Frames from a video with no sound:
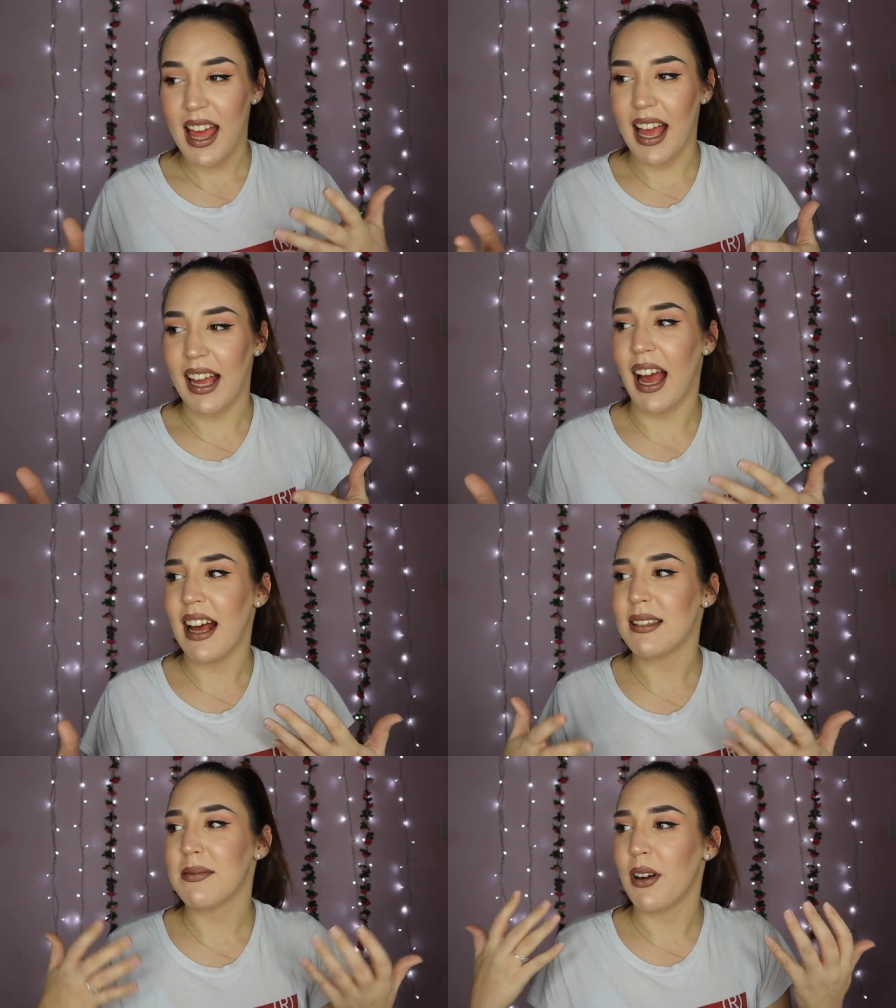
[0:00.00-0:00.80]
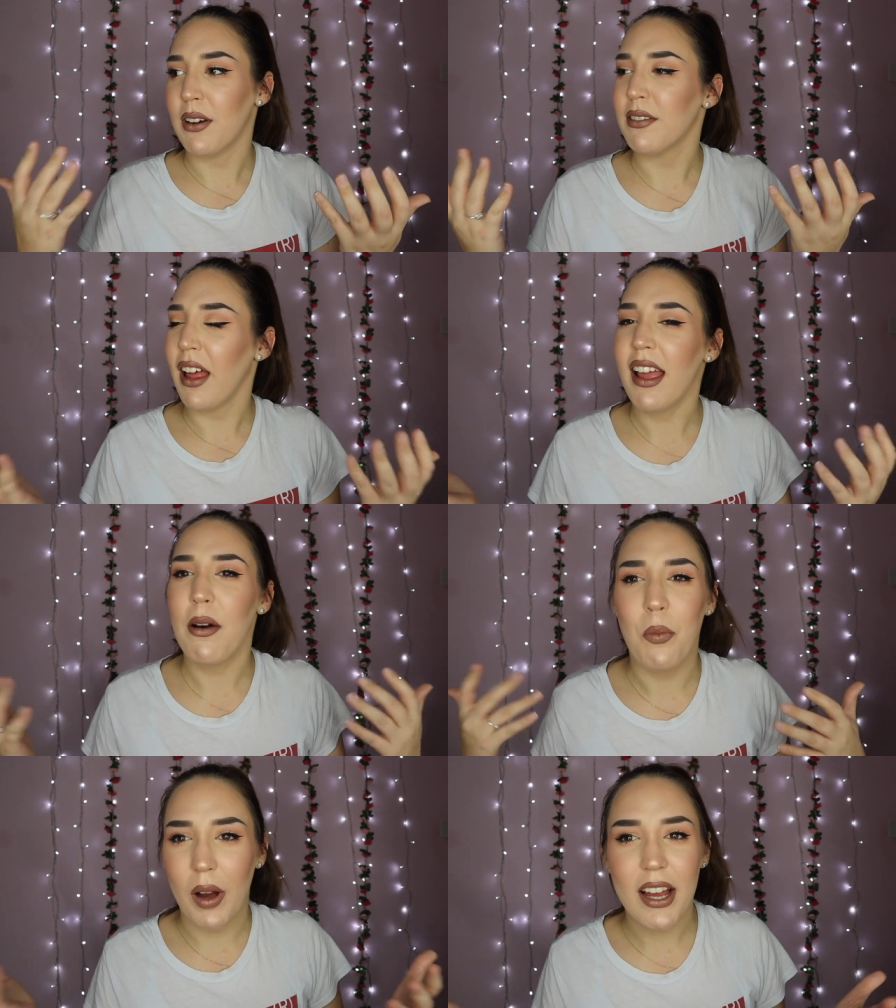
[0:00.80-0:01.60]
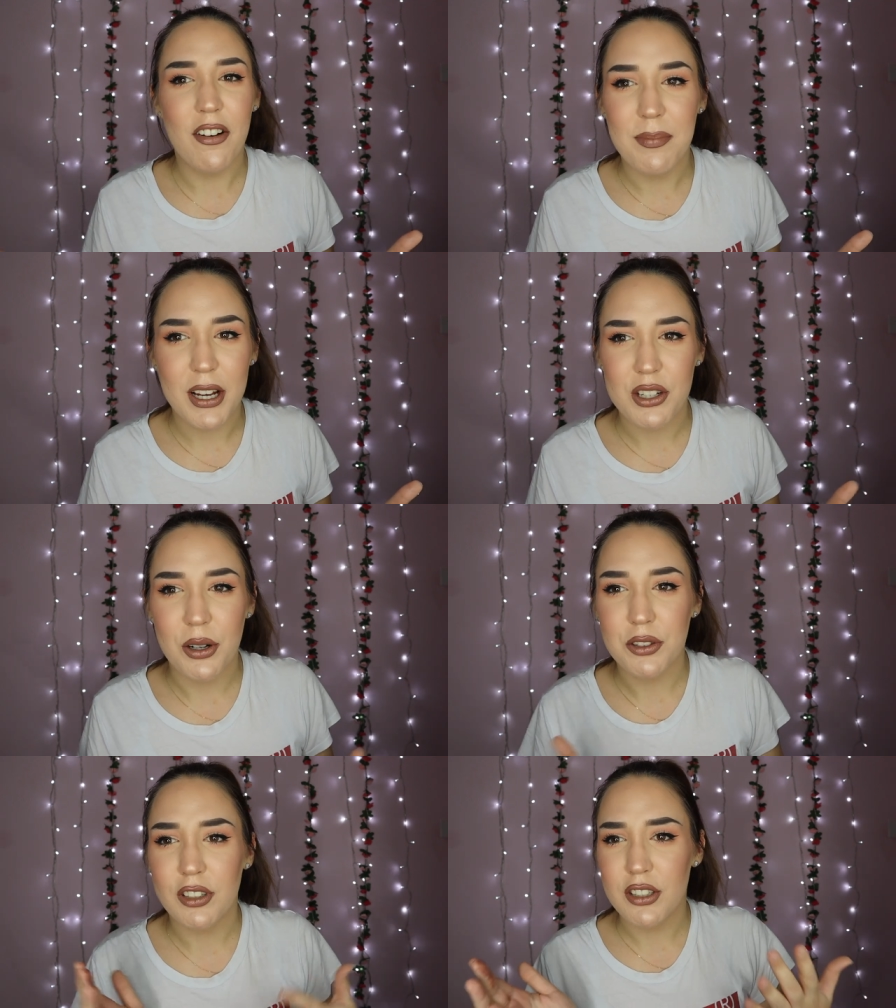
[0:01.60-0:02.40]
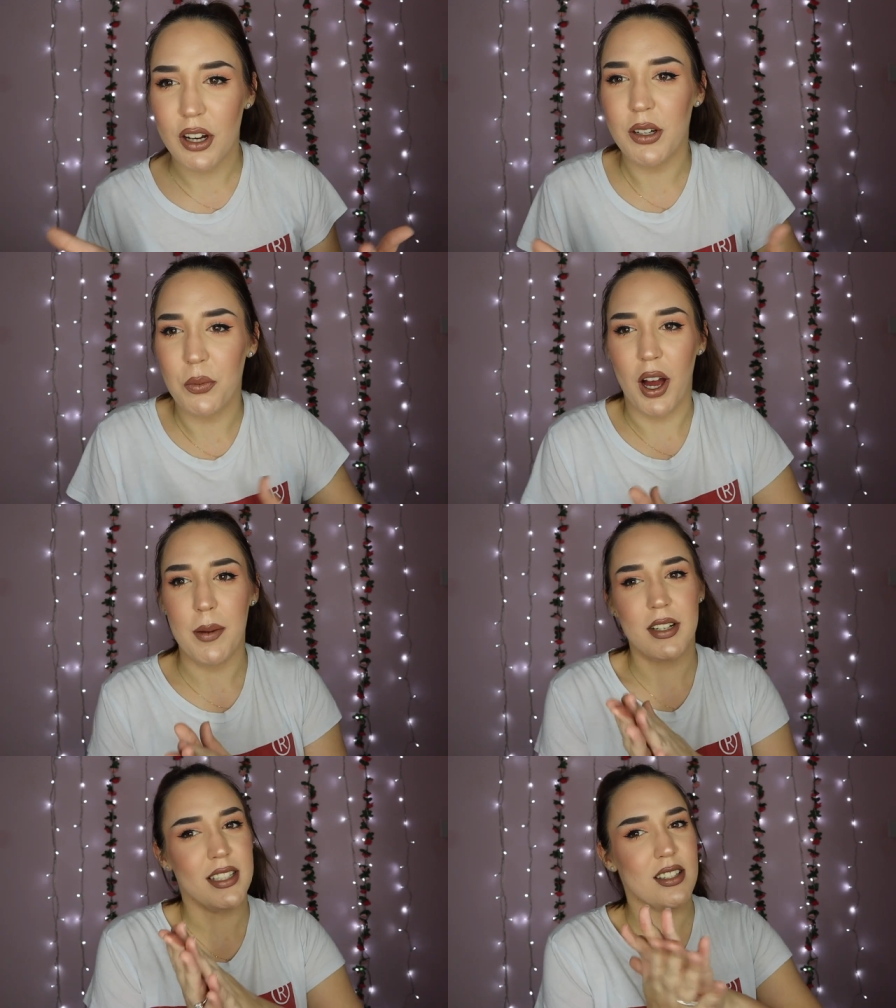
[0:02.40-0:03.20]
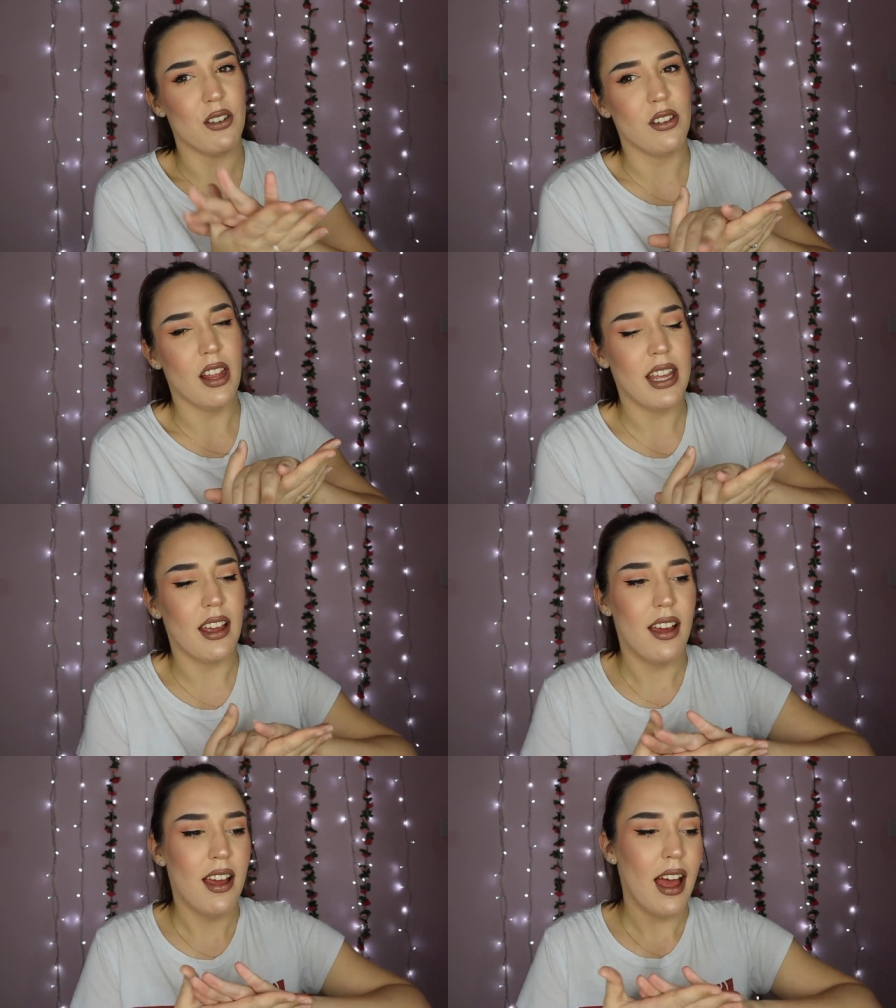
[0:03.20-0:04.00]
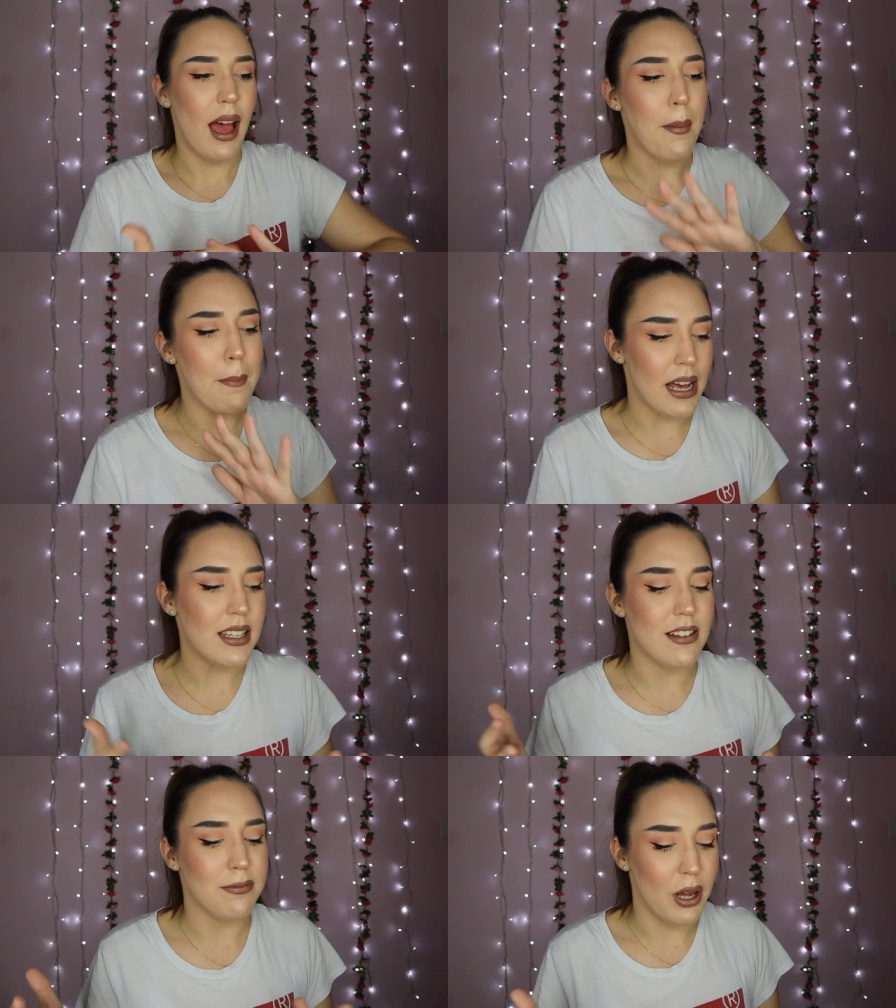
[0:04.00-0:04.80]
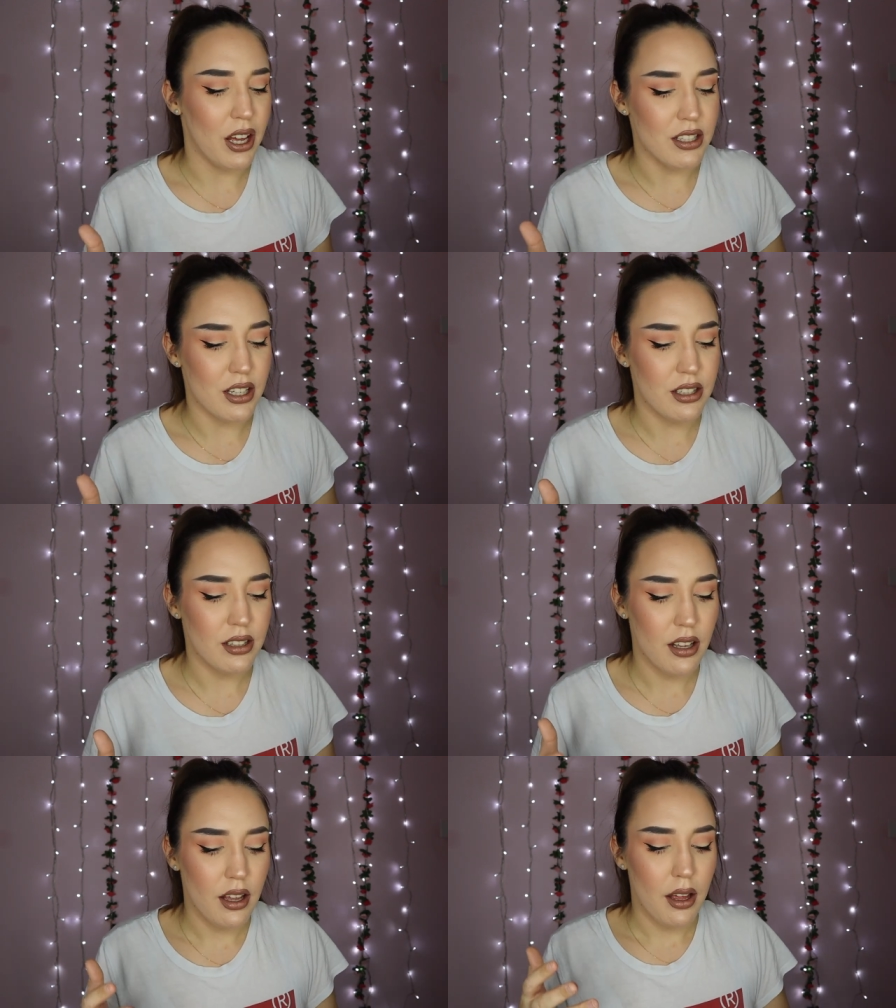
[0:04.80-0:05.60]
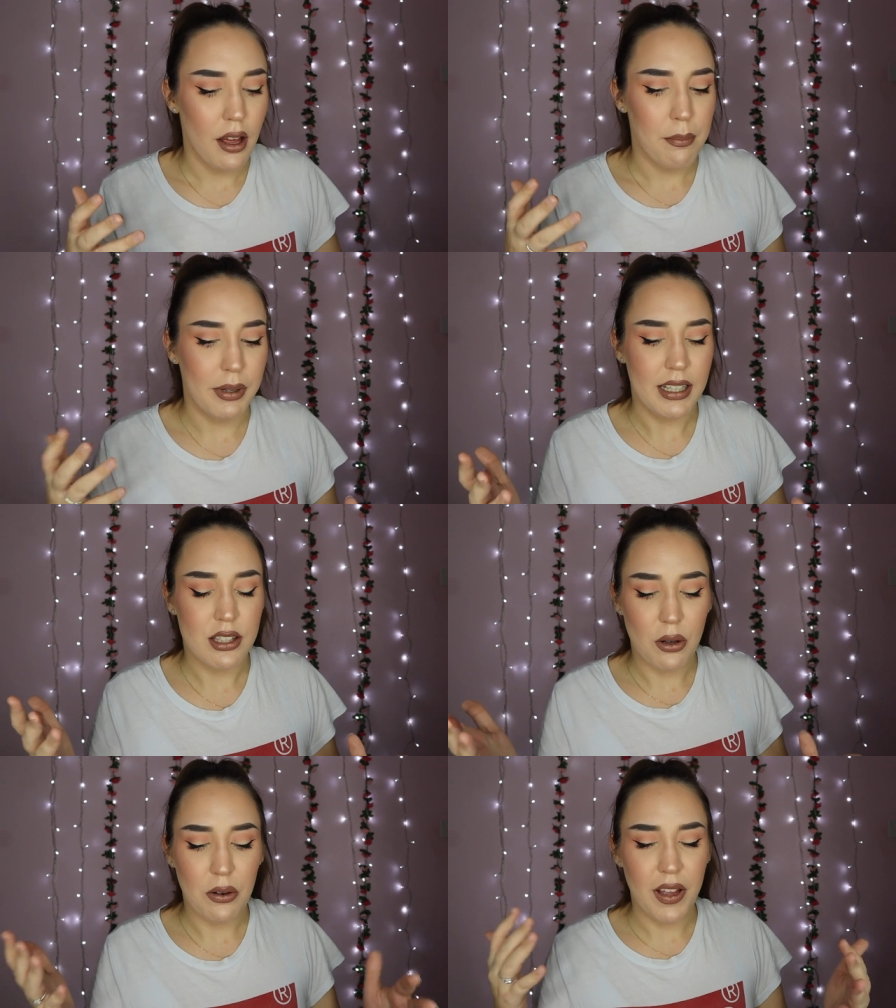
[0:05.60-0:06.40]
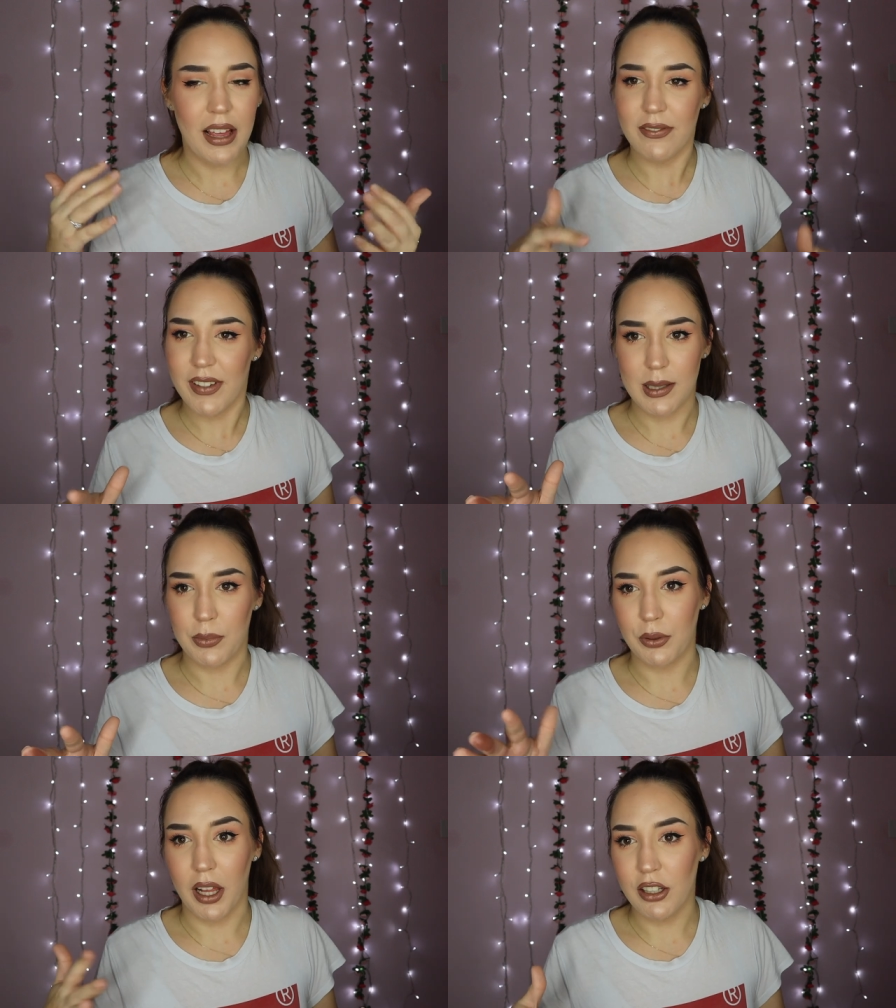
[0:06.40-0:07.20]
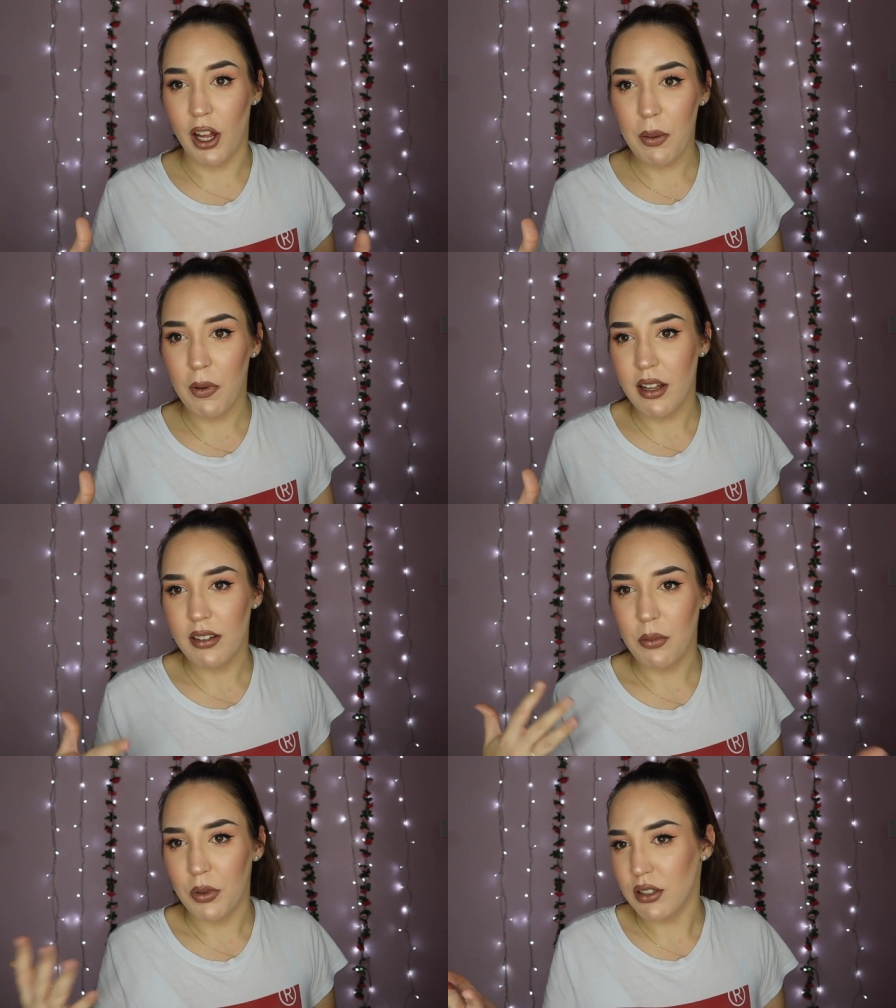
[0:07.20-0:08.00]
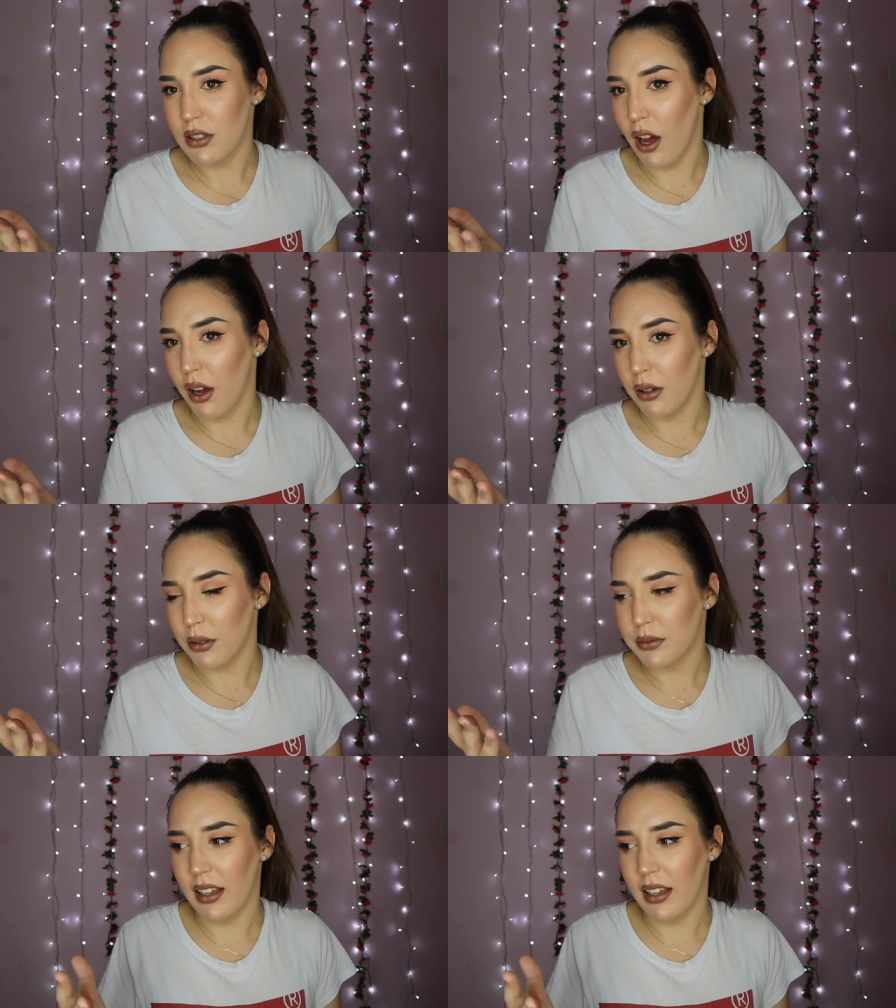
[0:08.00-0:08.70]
It has felt like a weight off my shoulder and I don't know why because it's not like a massive burden but it's sort of invisible. Like no one would know.